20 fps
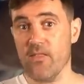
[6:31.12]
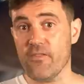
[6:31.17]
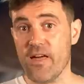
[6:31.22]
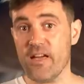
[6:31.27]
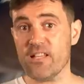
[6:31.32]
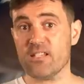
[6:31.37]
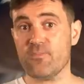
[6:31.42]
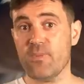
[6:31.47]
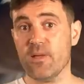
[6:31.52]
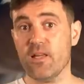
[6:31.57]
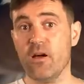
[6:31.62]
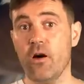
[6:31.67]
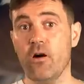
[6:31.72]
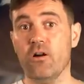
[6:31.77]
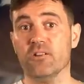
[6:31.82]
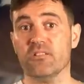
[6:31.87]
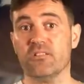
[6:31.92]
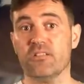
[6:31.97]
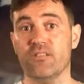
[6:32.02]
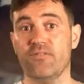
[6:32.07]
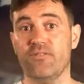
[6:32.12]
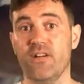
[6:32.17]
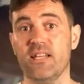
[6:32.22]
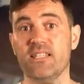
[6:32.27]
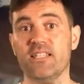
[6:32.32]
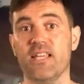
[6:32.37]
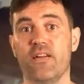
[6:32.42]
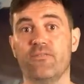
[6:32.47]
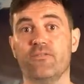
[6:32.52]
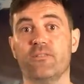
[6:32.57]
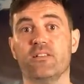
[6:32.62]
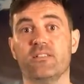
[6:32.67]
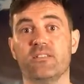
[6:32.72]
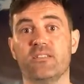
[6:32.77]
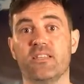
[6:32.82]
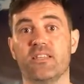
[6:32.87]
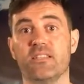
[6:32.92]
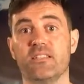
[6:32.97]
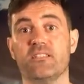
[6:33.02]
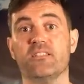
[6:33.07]
That's because the FATF
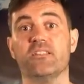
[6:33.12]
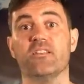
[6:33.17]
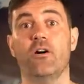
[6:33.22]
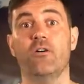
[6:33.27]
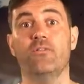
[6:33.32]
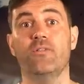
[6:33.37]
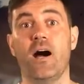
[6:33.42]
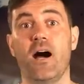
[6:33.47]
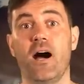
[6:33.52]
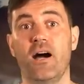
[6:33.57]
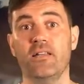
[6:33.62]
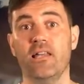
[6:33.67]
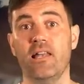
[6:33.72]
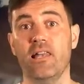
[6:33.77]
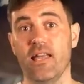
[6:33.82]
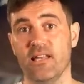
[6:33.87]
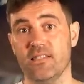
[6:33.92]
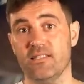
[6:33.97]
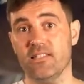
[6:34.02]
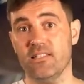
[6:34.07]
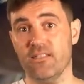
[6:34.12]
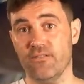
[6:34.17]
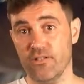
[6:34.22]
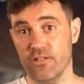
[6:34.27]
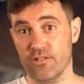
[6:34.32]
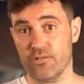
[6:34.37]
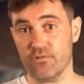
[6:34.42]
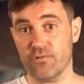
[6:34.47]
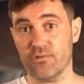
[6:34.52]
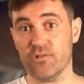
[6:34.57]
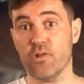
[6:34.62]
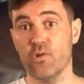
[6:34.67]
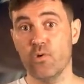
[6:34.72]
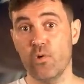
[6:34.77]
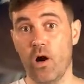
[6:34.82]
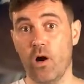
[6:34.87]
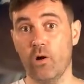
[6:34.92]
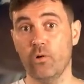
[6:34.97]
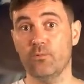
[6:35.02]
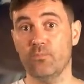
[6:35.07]
consists of unelected officials who
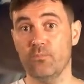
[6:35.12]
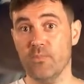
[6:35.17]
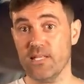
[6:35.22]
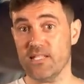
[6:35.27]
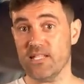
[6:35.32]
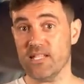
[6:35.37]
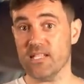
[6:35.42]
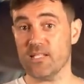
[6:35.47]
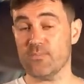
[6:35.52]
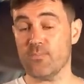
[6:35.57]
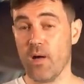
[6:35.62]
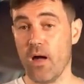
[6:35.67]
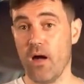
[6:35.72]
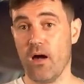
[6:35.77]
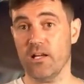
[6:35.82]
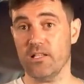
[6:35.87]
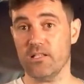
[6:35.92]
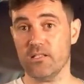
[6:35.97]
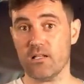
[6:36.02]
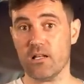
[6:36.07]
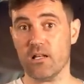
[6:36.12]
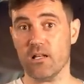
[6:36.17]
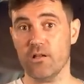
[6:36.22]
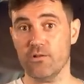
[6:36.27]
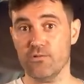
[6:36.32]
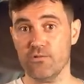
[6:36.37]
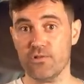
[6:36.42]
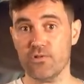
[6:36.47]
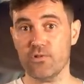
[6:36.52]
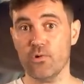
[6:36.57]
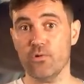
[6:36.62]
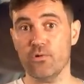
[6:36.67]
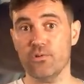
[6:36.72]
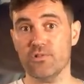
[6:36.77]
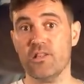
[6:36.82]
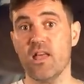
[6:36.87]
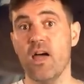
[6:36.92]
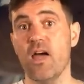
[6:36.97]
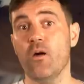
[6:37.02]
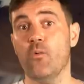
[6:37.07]
hold meetings behind closed
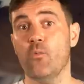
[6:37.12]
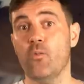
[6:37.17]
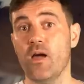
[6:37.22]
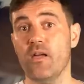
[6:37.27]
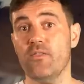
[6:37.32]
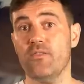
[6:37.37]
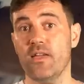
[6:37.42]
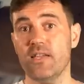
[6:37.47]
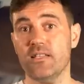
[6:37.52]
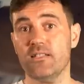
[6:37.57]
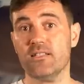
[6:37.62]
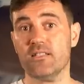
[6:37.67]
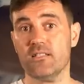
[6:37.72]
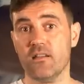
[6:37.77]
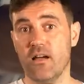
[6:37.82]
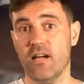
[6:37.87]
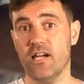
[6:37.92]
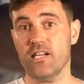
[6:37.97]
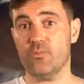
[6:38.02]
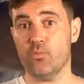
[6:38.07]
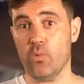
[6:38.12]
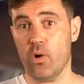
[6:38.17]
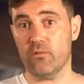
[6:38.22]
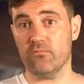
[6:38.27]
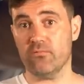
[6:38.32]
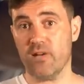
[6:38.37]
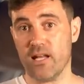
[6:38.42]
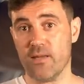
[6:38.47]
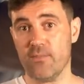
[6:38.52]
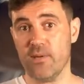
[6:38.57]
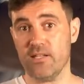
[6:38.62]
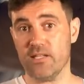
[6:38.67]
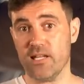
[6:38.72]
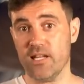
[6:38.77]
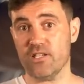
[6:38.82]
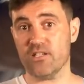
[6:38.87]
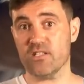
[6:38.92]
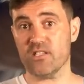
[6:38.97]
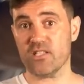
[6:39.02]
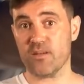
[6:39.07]
doors, where they decide what
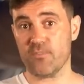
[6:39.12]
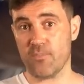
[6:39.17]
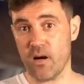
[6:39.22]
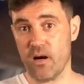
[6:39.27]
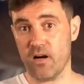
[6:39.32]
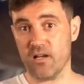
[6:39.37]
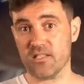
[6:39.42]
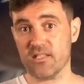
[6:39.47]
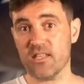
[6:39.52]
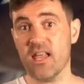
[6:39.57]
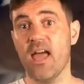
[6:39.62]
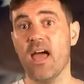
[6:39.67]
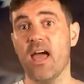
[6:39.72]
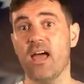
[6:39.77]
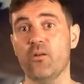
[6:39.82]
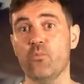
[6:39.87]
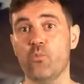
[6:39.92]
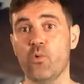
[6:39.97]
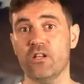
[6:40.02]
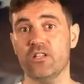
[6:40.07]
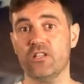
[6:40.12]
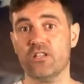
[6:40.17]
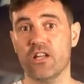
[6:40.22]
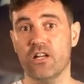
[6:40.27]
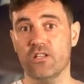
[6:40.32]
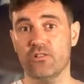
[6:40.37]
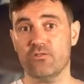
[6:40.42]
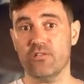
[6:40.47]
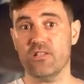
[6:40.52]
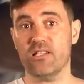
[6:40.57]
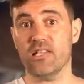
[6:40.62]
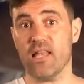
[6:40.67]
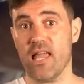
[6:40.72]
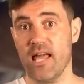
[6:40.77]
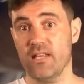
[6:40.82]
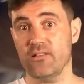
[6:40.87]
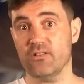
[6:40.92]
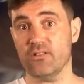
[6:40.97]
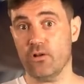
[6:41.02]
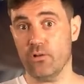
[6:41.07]
recommendations to pass and which countries
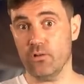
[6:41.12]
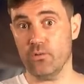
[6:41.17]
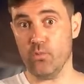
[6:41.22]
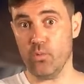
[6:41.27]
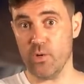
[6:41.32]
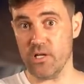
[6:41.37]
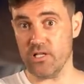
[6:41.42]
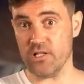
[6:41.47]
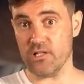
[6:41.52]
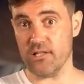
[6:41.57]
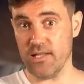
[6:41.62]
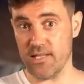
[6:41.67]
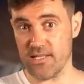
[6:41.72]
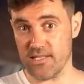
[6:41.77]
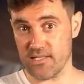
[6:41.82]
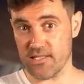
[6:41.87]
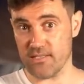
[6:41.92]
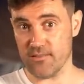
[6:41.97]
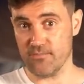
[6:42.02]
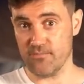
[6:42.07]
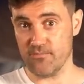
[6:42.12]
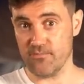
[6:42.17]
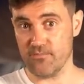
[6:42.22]
land on which list.